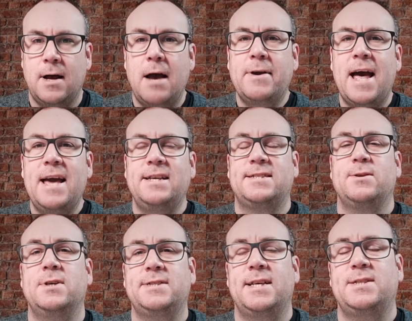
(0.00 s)
Okay, so
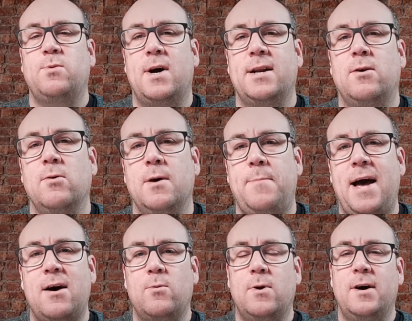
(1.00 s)
what's this one all about?